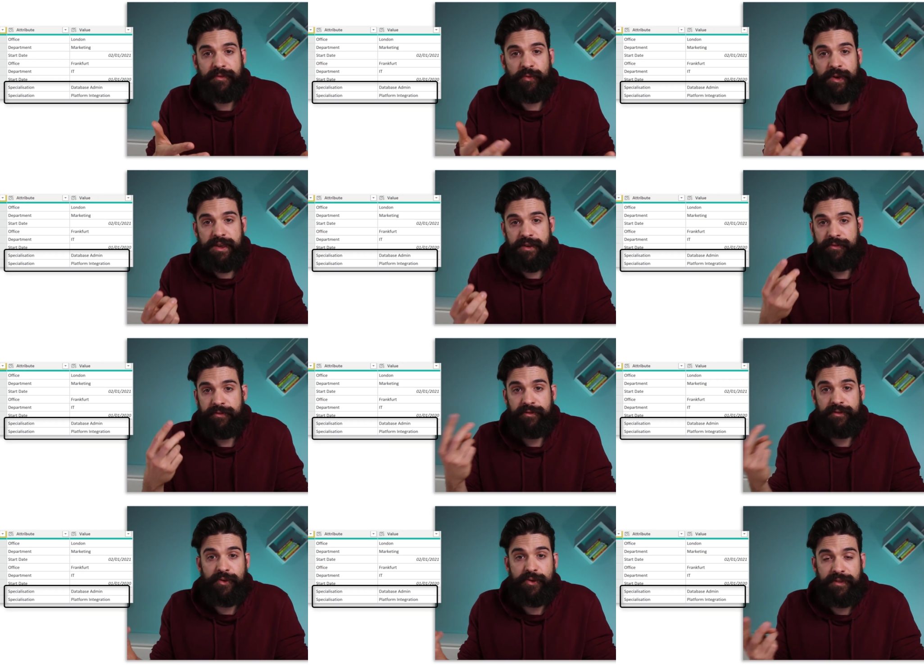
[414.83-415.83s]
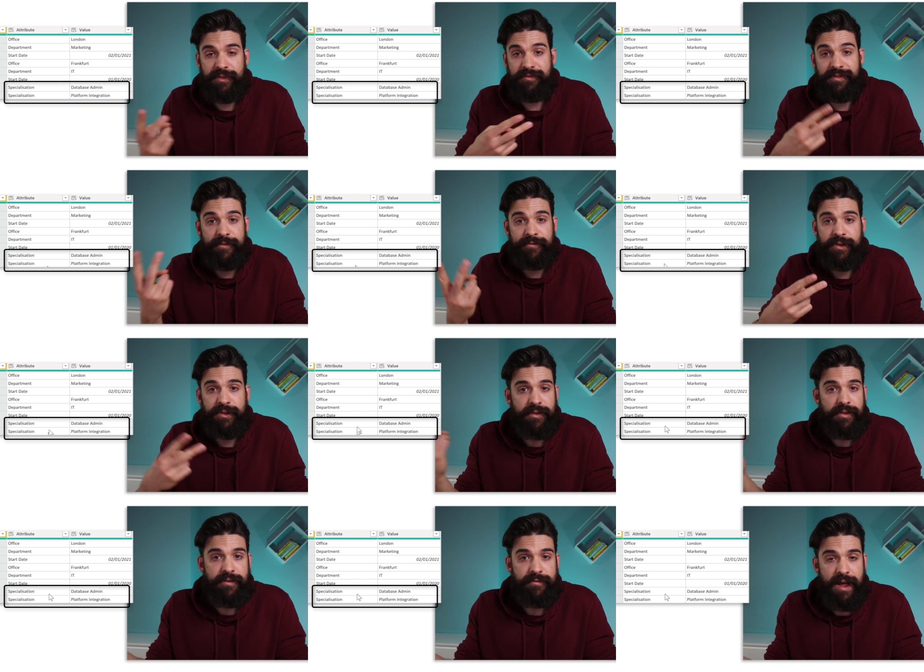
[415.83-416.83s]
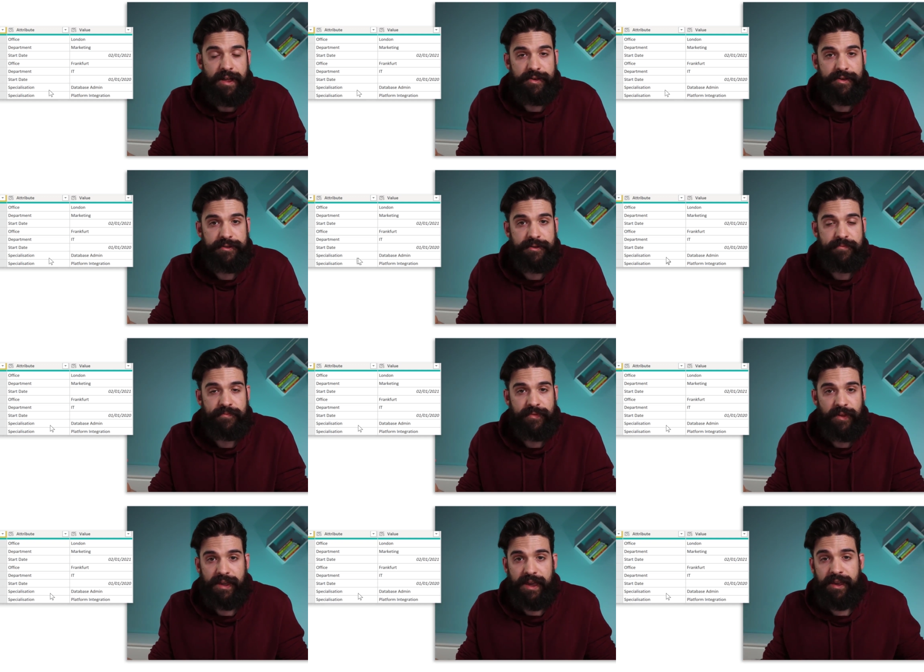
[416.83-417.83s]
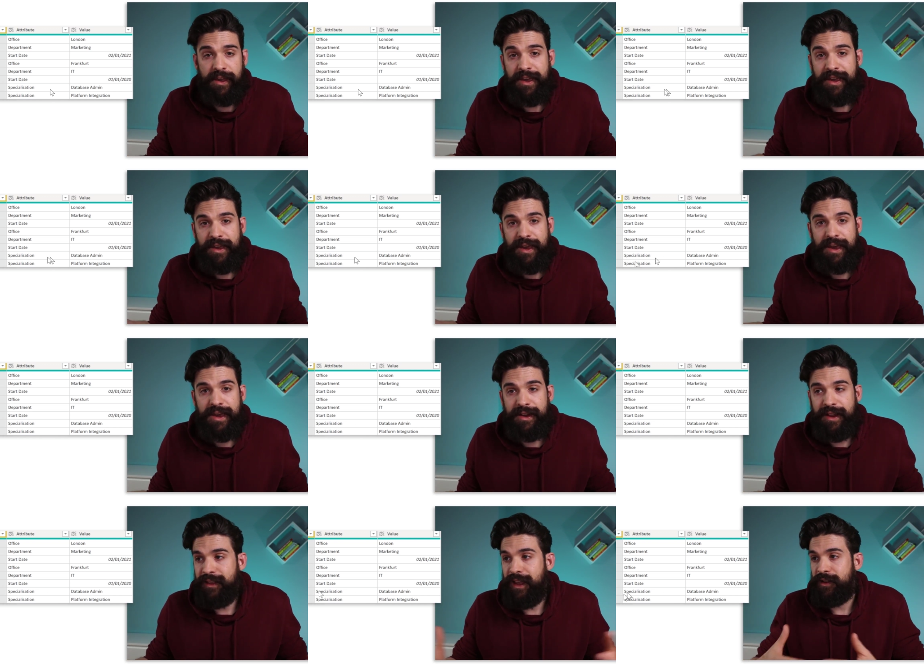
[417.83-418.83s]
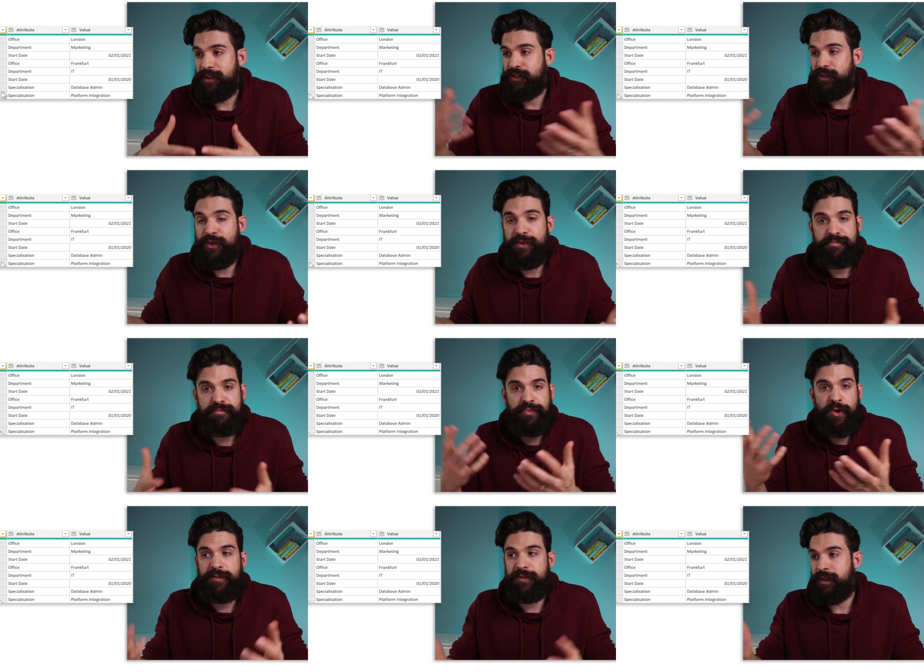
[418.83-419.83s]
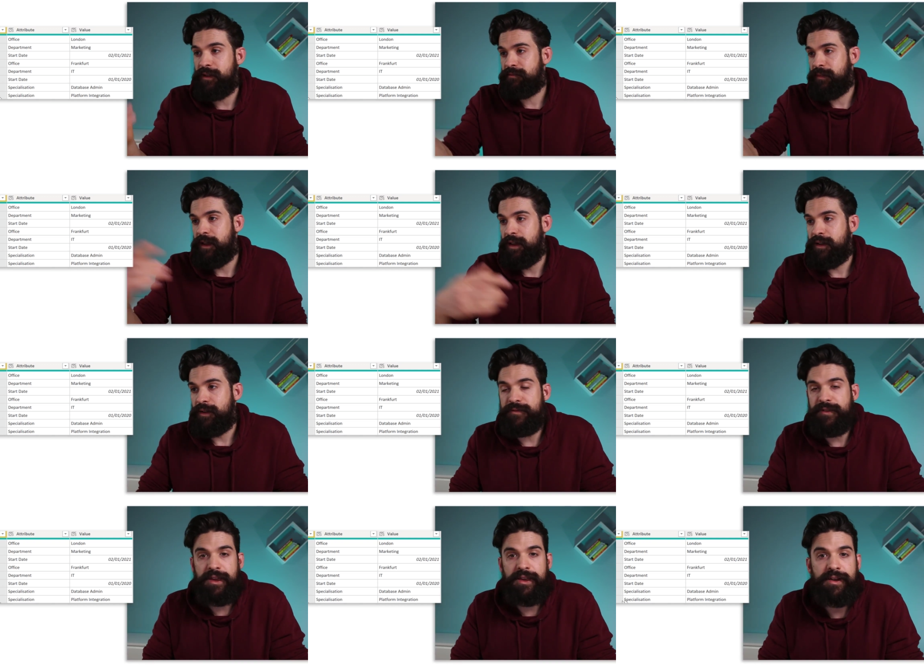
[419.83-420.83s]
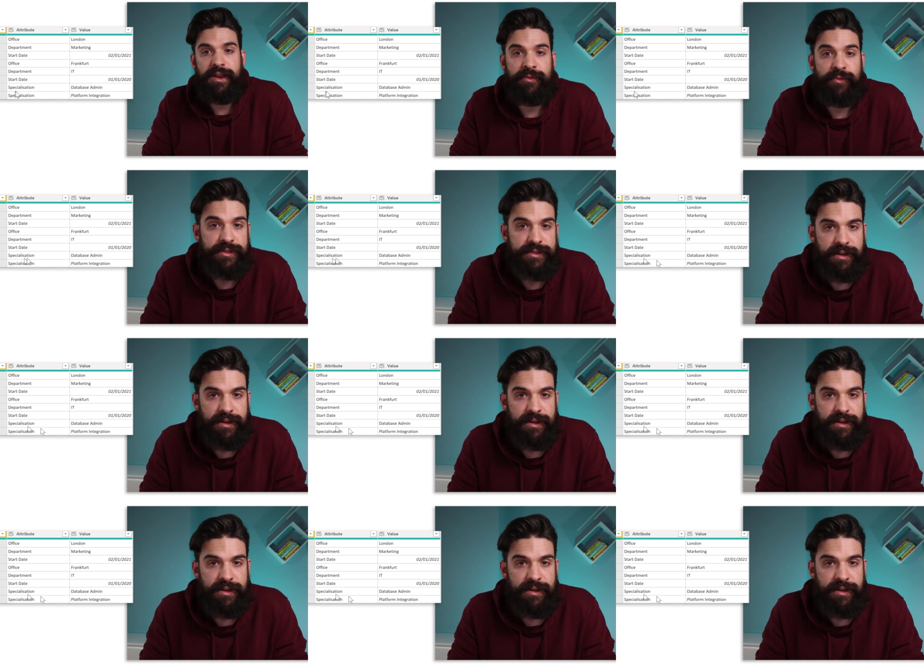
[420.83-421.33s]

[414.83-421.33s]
with two different values, okay? And it cannot show both of them over here in one